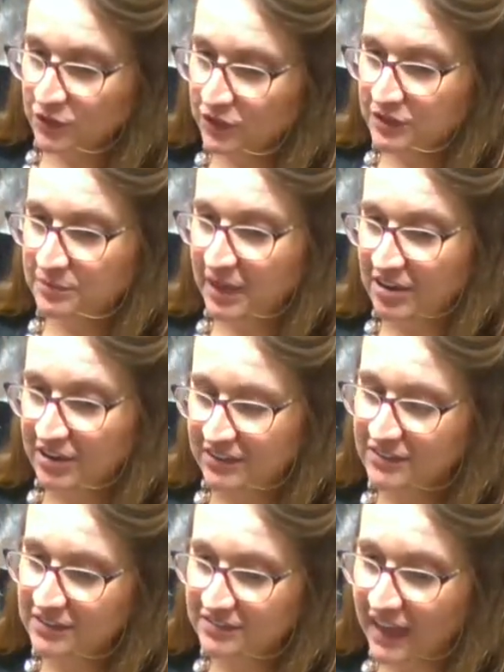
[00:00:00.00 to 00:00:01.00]
you learn about
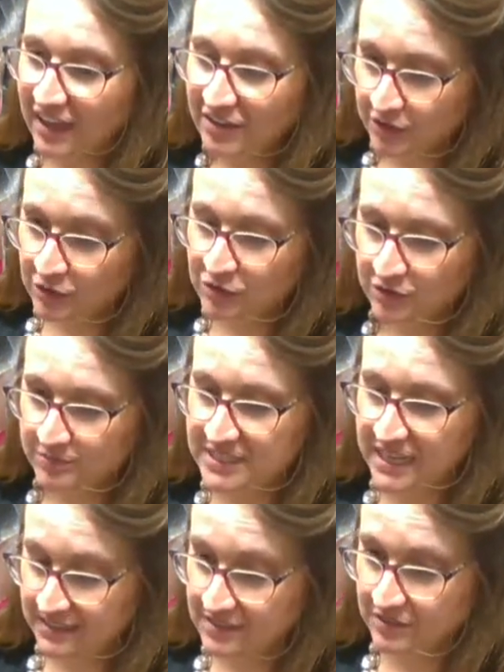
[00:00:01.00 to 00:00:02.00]
giving value from
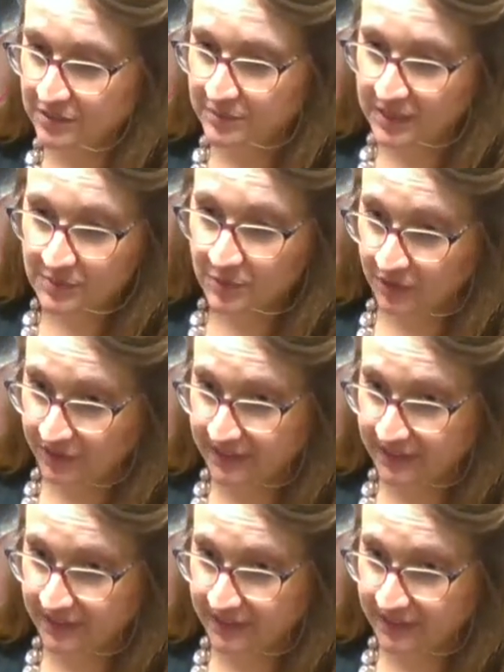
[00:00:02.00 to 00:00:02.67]
10 different people,